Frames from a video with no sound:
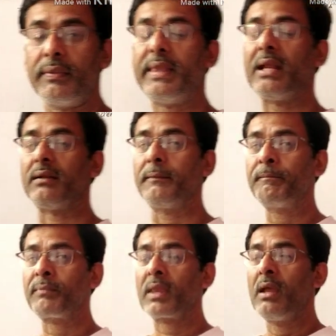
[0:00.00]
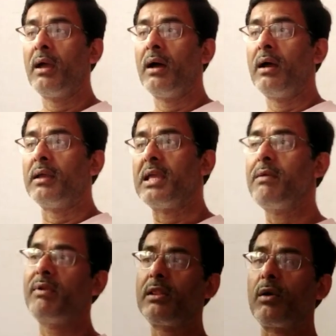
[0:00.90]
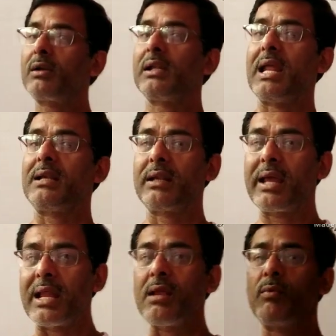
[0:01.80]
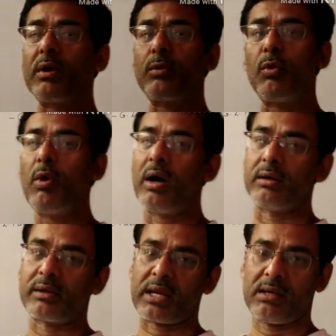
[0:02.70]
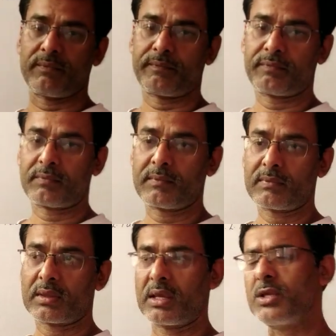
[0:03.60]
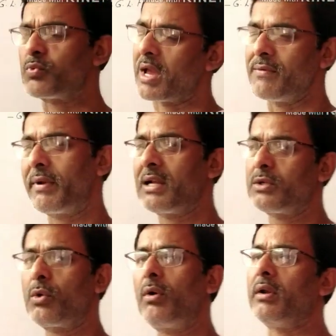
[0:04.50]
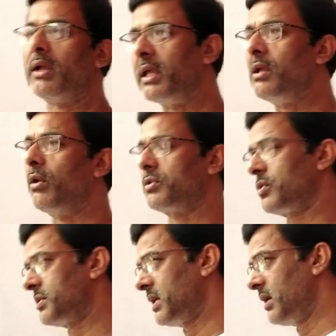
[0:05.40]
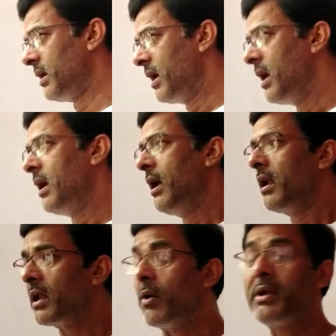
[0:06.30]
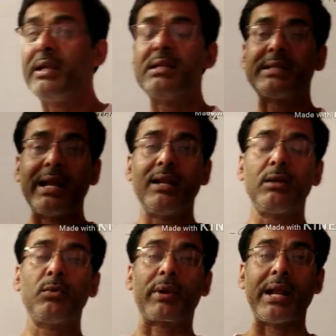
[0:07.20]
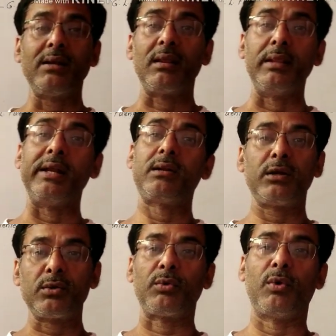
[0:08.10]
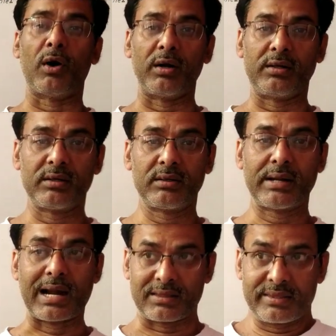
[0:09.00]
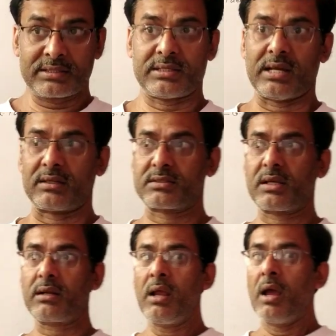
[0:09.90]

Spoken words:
then he will not let anyone go hungry. His wife had told, he also said. Now he decided to write a letter to God. At this juncture,